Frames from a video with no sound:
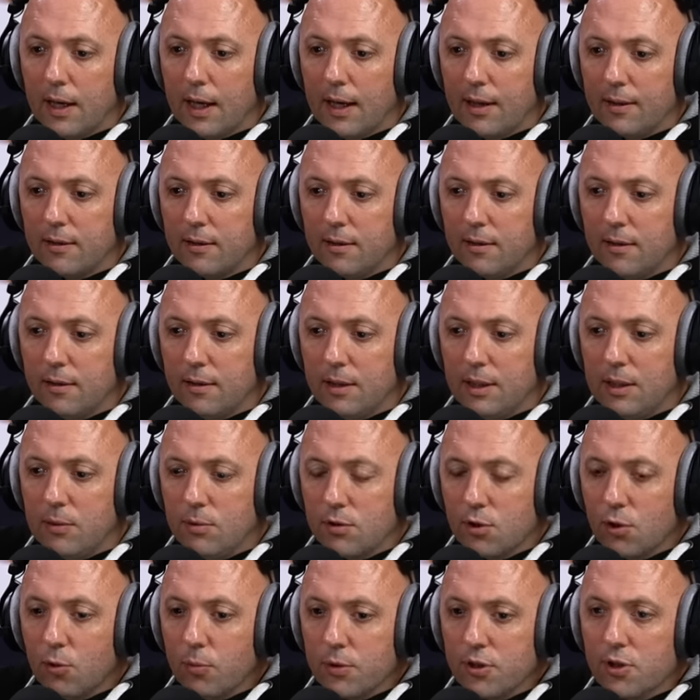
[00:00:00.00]
And he
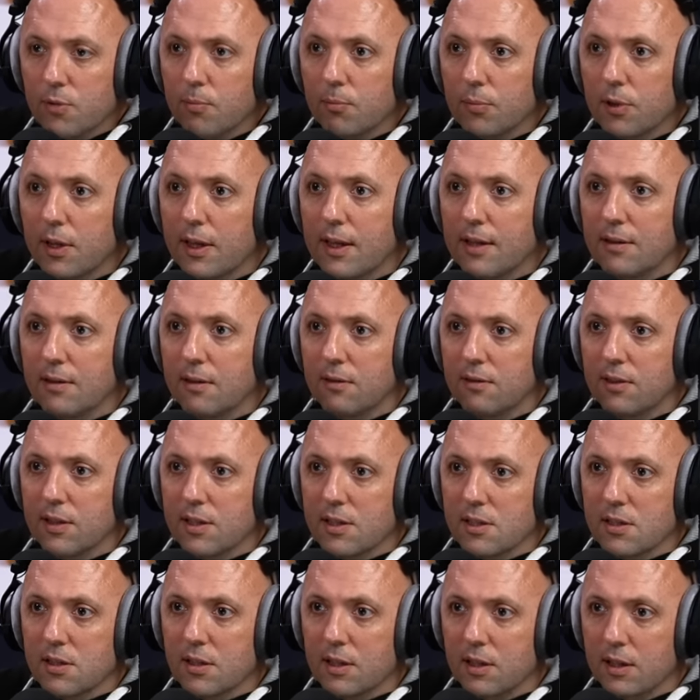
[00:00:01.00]
was almost implying that
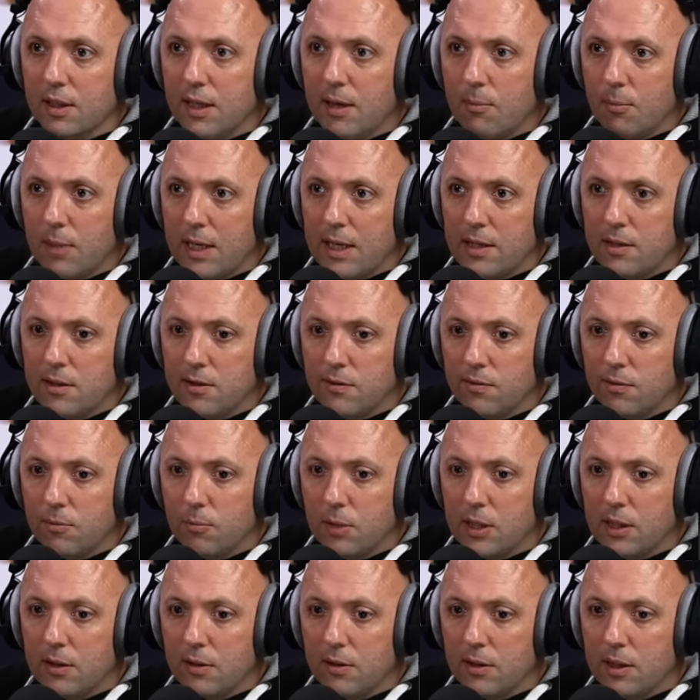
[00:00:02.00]
things are going to get better
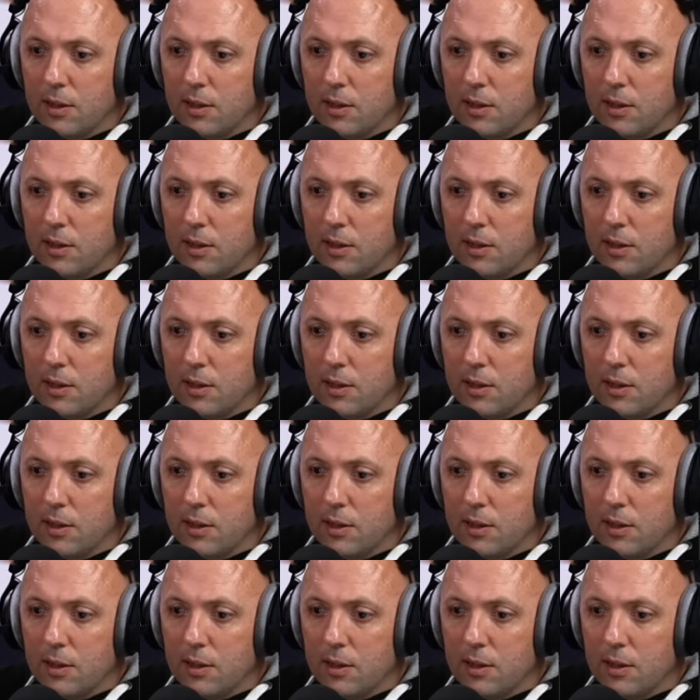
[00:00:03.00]
from here.